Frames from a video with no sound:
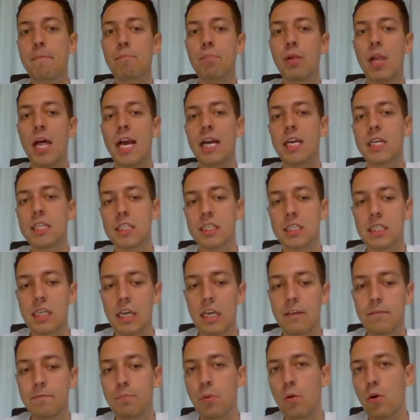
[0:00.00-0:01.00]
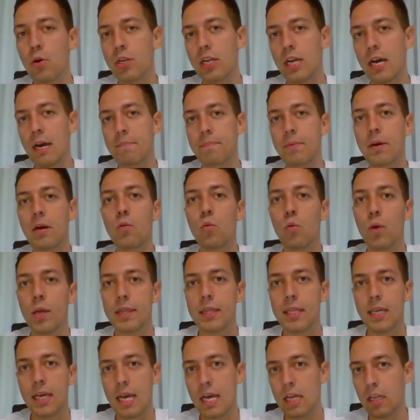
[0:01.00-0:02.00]
Black is safe pawn up
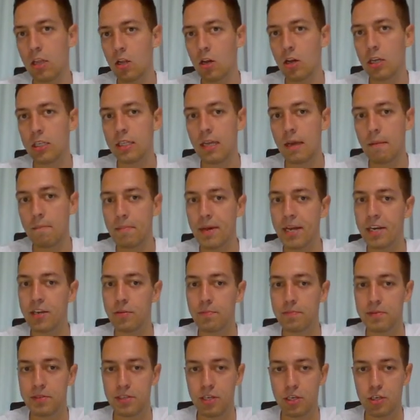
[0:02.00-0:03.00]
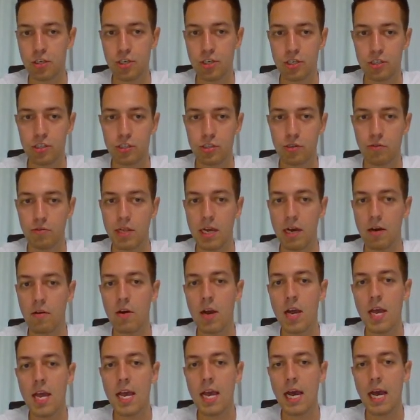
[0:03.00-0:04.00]
with a lot better position. So now,
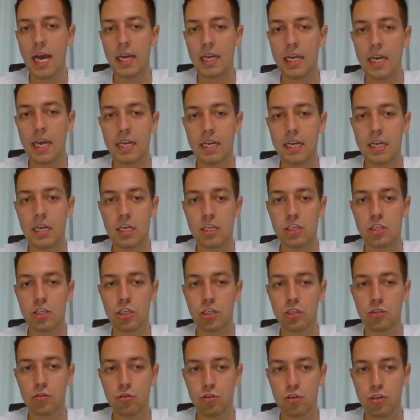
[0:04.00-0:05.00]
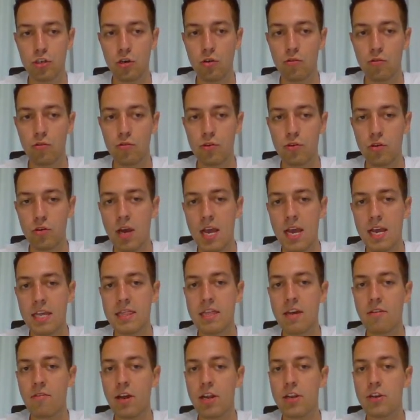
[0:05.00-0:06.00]
again, just to show you,
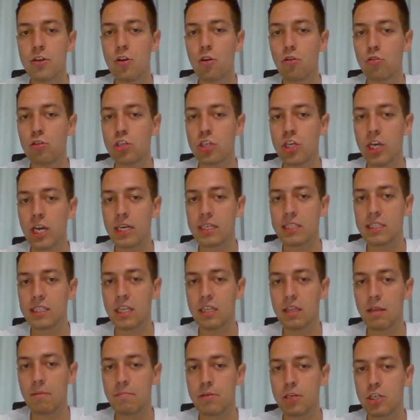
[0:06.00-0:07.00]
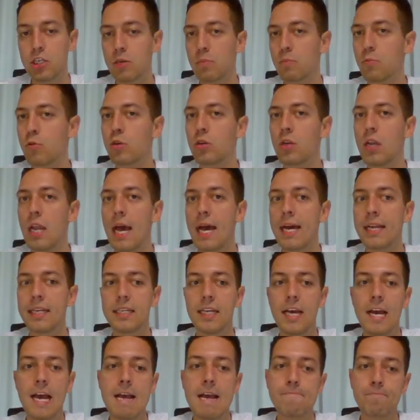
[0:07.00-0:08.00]
there are no checks that the bishop could land,
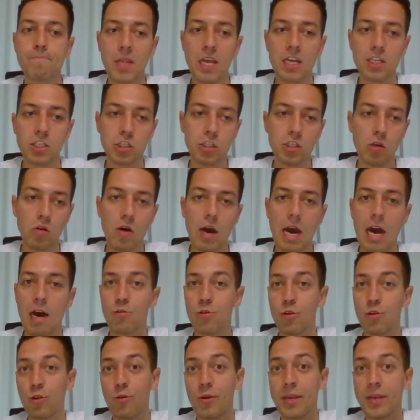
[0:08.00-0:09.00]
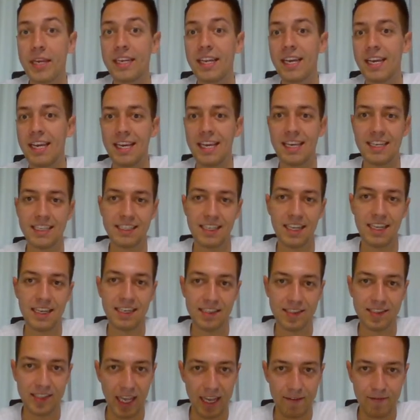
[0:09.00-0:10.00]
and so our queen is
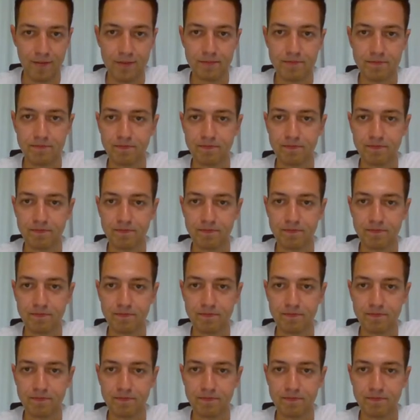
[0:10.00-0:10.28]
safe.